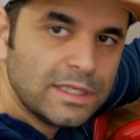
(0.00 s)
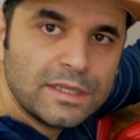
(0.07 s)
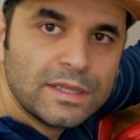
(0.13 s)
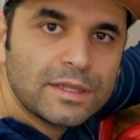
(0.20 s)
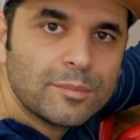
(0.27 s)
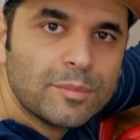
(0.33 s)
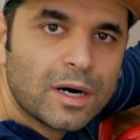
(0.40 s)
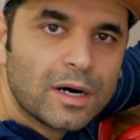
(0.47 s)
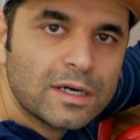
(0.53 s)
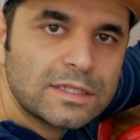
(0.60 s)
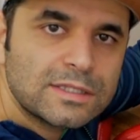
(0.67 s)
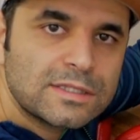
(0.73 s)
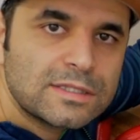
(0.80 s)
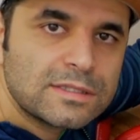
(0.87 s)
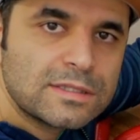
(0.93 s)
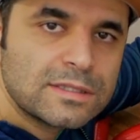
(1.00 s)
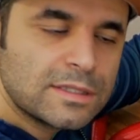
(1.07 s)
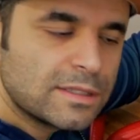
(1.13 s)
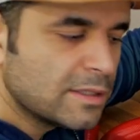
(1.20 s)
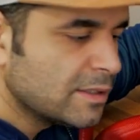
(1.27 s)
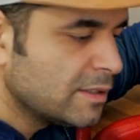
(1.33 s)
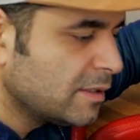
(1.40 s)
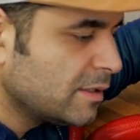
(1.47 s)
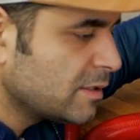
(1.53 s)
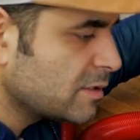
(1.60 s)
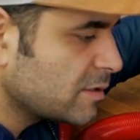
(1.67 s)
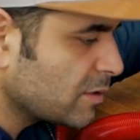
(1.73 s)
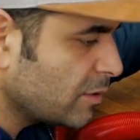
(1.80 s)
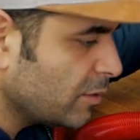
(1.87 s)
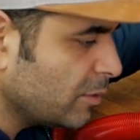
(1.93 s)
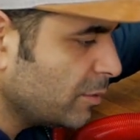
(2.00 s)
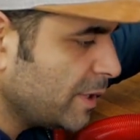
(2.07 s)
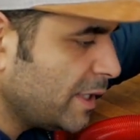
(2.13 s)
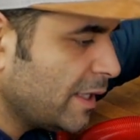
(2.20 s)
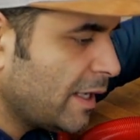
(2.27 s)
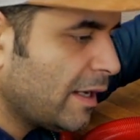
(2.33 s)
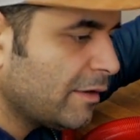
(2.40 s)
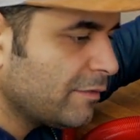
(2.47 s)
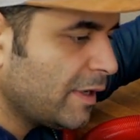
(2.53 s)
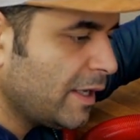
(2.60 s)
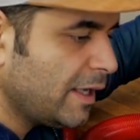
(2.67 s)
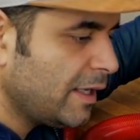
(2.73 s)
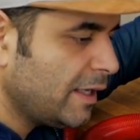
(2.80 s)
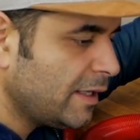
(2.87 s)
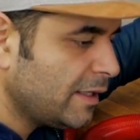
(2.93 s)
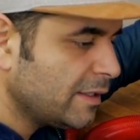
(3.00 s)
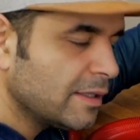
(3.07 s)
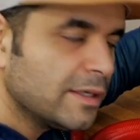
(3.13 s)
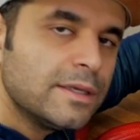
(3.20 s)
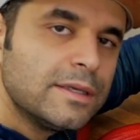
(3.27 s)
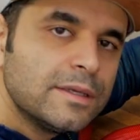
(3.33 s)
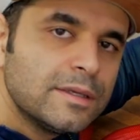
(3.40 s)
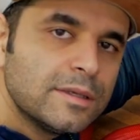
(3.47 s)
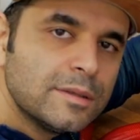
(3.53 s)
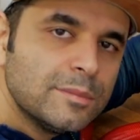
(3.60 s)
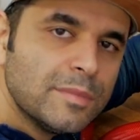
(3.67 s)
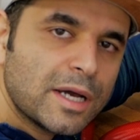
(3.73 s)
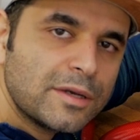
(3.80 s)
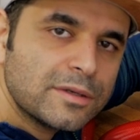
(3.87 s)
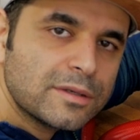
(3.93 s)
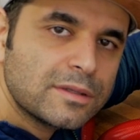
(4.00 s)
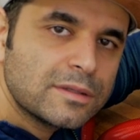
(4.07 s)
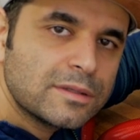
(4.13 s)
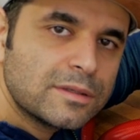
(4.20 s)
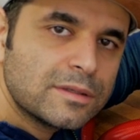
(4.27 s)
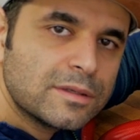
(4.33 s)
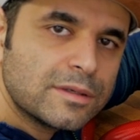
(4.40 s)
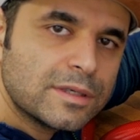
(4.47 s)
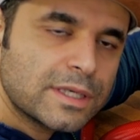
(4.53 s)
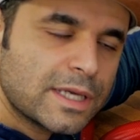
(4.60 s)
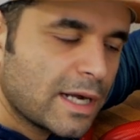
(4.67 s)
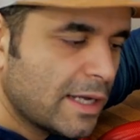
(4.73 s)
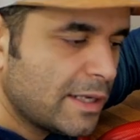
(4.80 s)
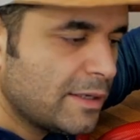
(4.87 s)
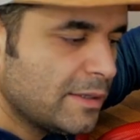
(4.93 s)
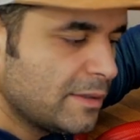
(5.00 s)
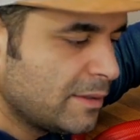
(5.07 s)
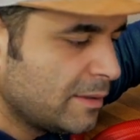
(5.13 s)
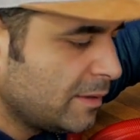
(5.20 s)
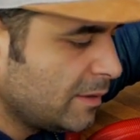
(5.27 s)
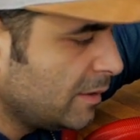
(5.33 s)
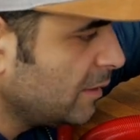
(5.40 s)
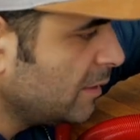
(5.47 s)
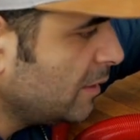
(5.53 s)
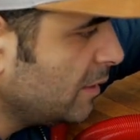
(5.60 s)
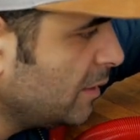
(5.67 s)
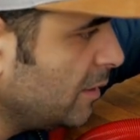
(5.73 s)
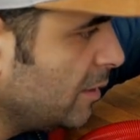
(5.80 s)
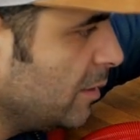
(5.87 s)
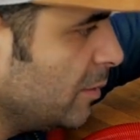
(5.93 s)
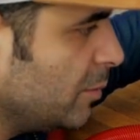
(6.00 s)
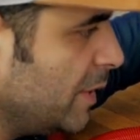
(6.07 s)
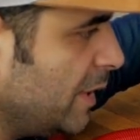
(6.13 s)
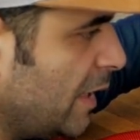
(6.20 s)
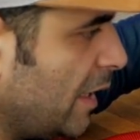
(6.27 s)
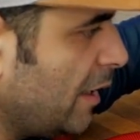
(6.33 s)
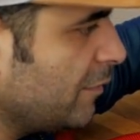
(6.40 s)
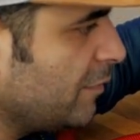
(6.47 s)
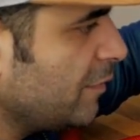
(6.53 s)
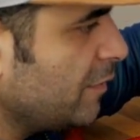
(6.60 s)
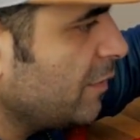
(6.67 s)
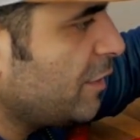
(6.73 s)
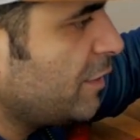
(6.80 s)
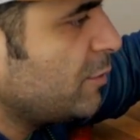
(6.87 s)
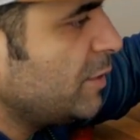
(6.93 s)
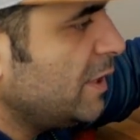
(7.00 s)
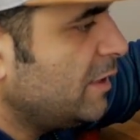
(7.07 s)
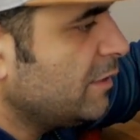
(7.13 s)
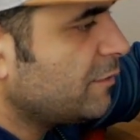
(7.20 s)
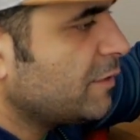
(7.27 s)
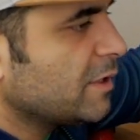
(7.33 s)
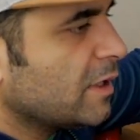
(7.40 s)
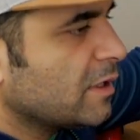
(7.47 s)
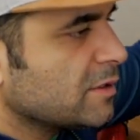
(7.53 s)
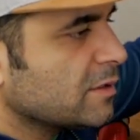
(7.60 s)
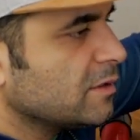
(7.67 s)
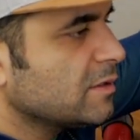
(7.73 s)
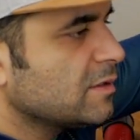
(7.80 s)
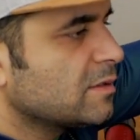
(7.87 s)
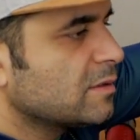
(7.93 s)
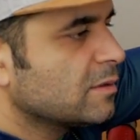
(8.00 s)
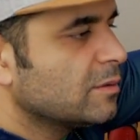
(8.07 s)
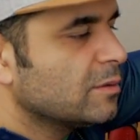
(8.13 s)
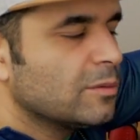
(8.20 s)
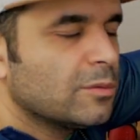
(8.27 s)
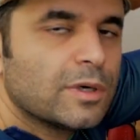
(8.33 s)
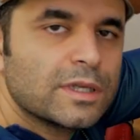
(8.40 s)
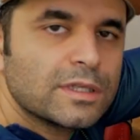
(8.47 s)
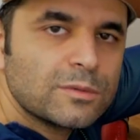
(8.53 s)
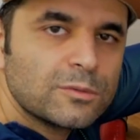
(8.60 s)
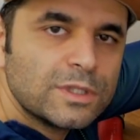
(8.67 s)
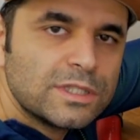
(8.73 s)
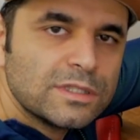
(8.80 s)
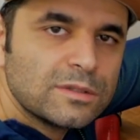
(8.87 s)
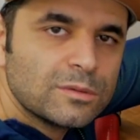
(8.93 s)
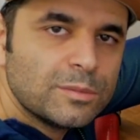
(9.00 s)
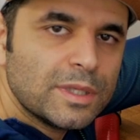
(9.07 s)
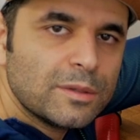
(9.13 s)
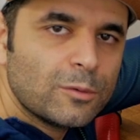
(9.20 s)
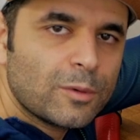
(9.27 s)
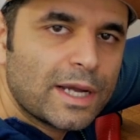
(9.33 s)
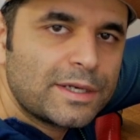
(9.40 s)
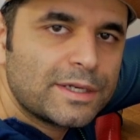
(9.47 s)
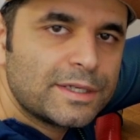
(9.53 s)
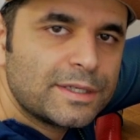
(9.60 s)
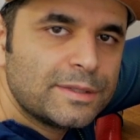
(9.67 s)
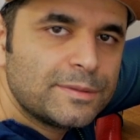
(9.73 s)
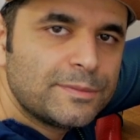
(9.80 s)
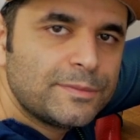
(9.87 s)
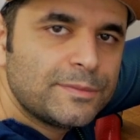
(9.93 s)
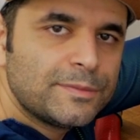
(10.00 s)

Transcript: in the box. So we have a manual or a guide. We have 3 different nozzles, one which is a bit wider,